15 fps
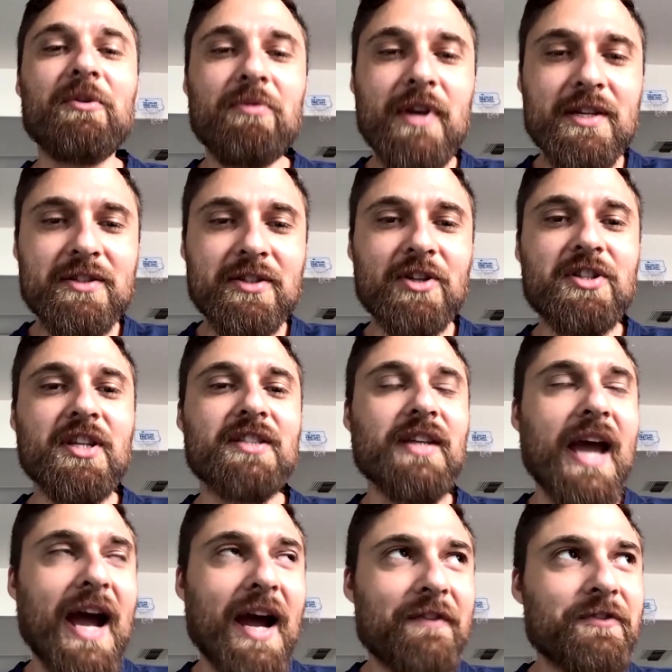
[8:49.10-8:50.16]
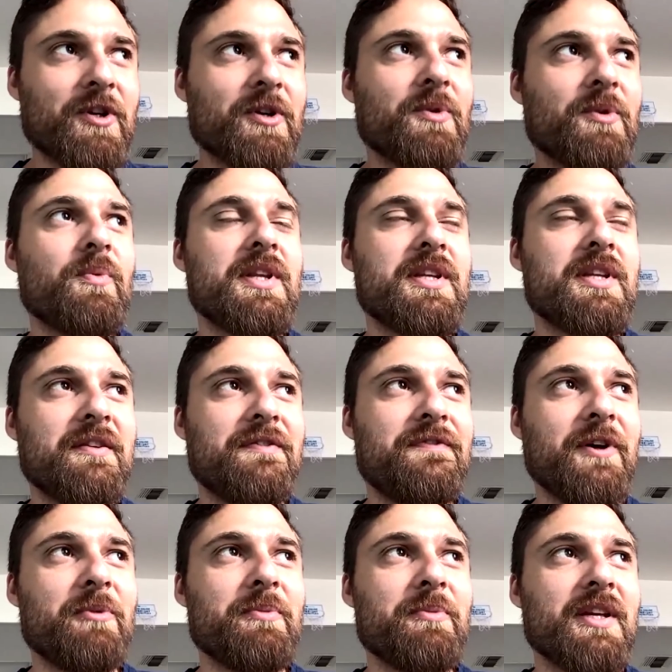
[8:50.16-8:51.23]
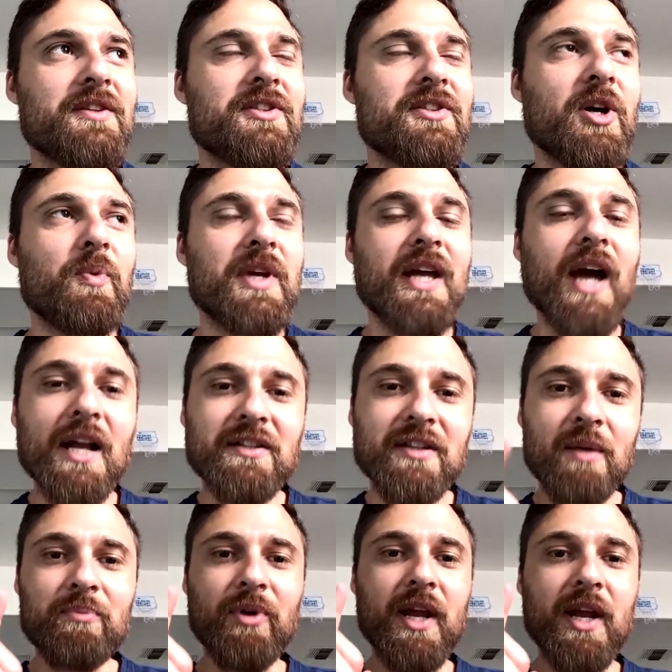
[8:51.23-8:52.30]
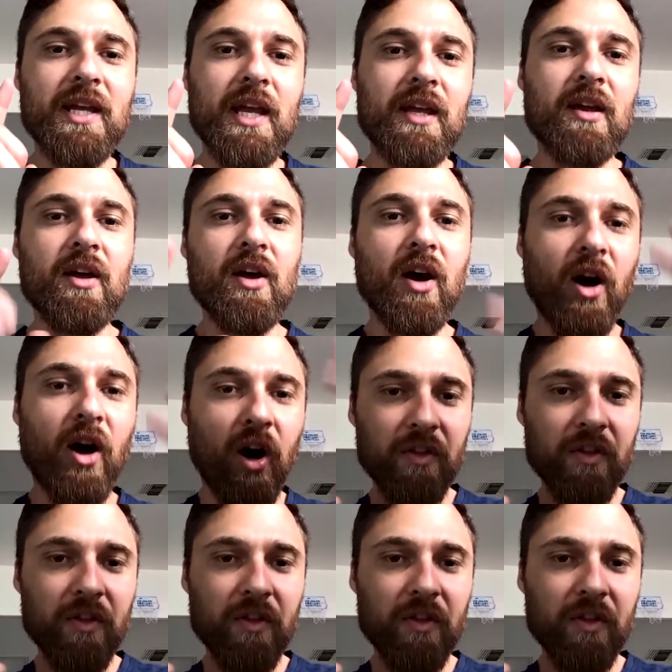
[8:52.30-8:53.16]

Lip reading: researched this after we did the filming. So we got done breaking all the